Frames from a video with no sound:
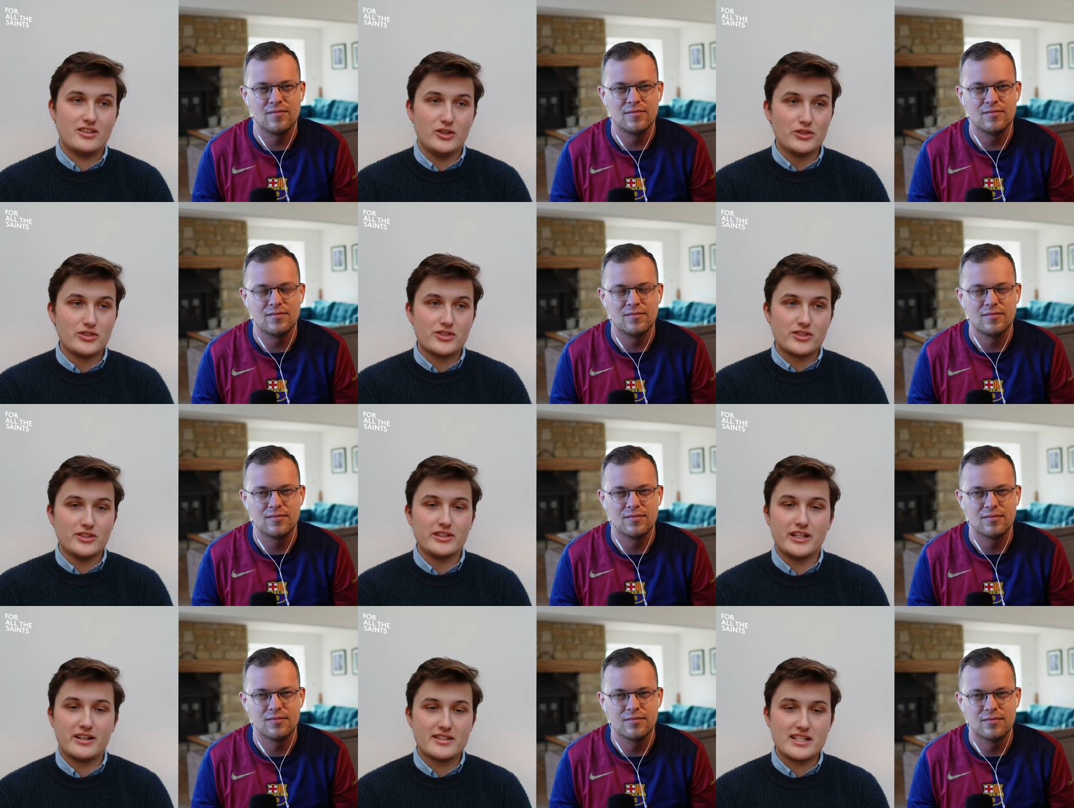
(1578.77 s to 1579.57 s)

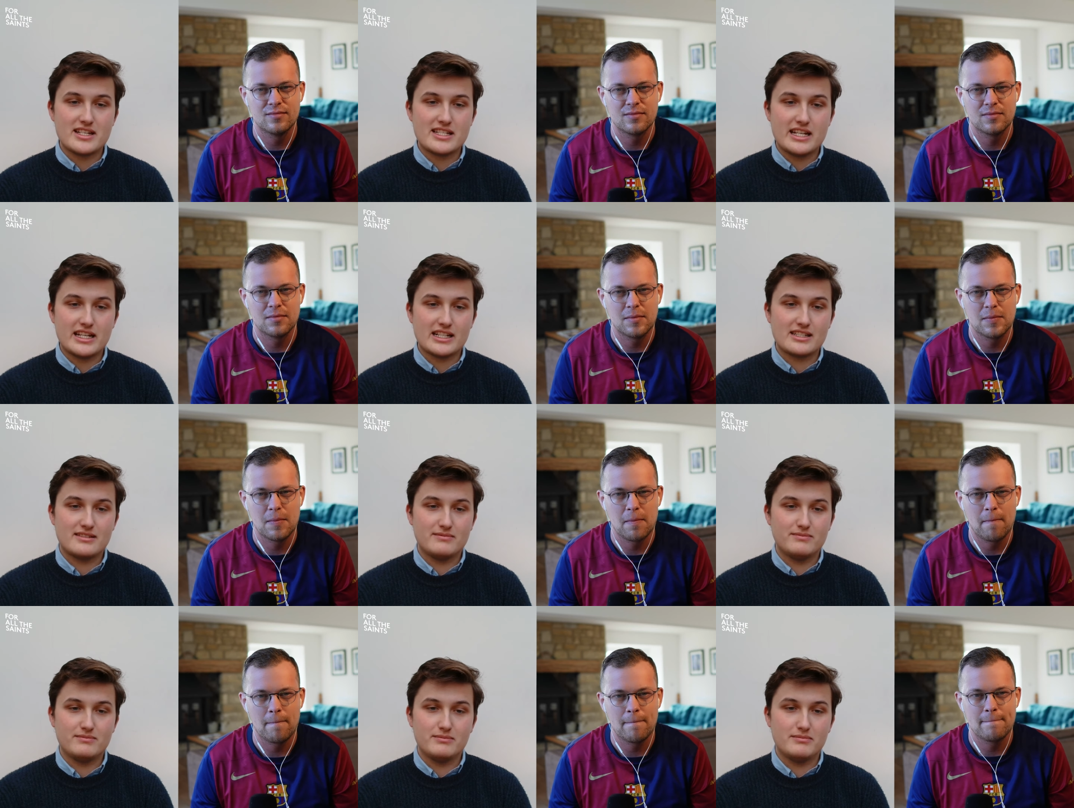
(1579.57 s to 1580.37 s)
Speaker 1: cultural and artistic
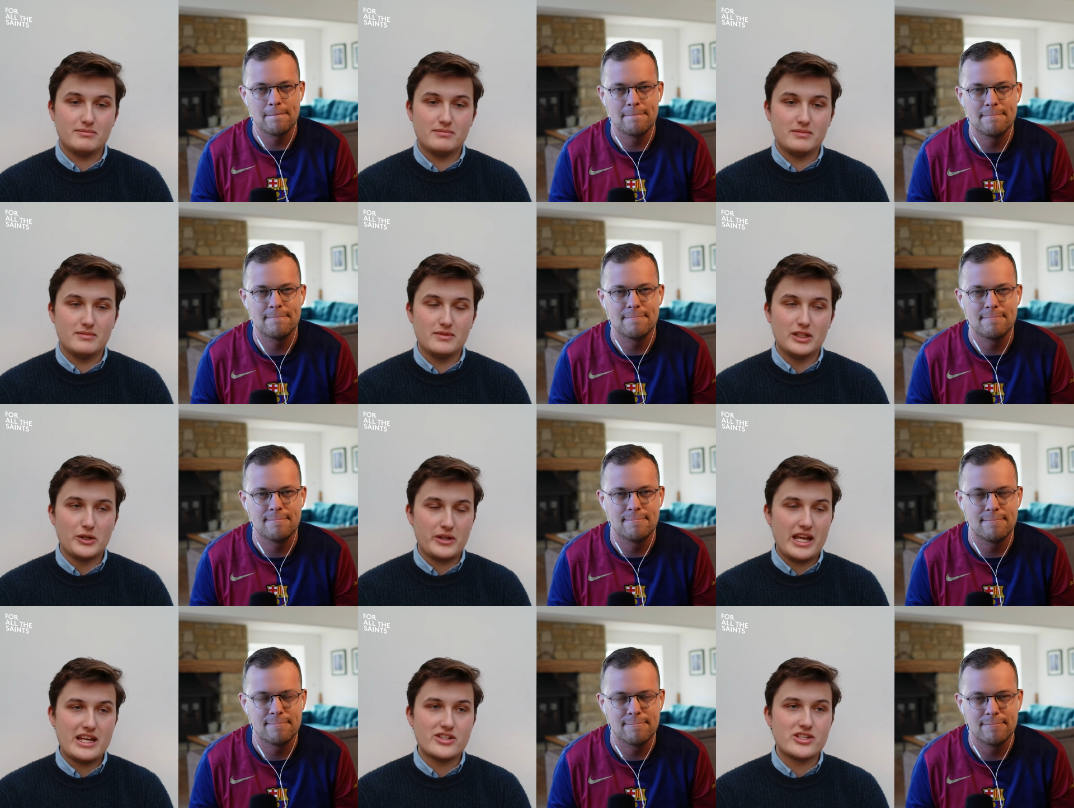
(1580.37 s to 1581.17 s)

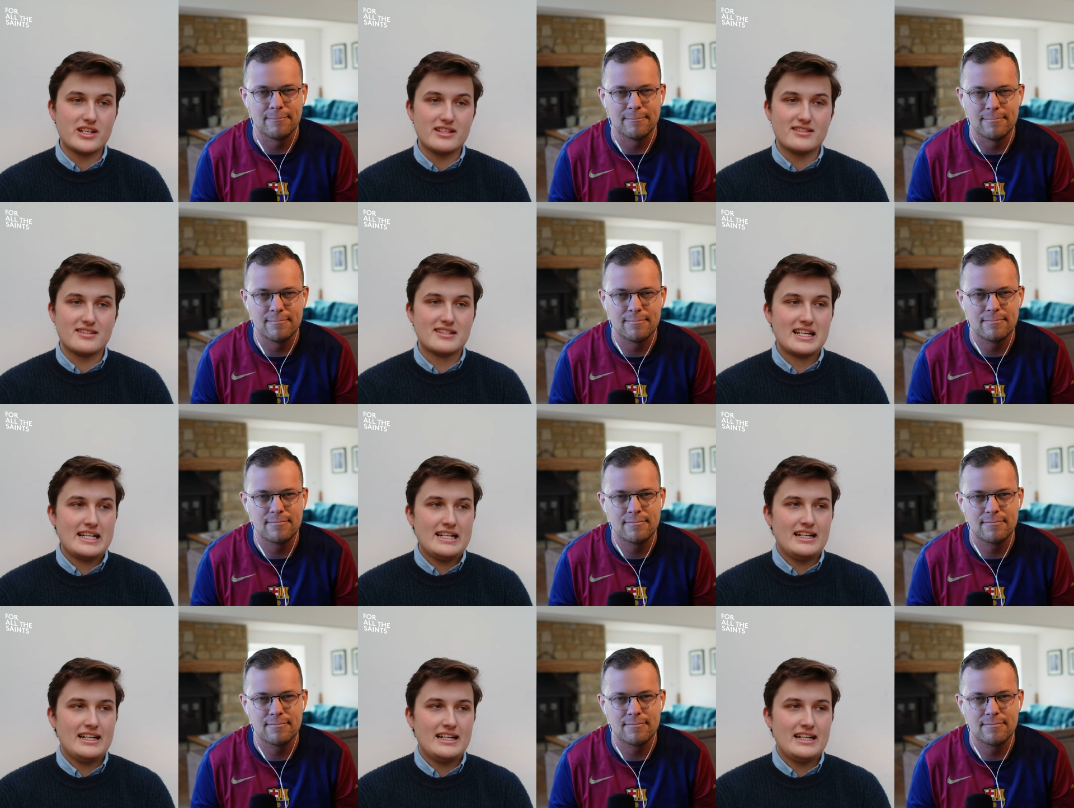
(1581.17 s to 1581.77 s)
locations.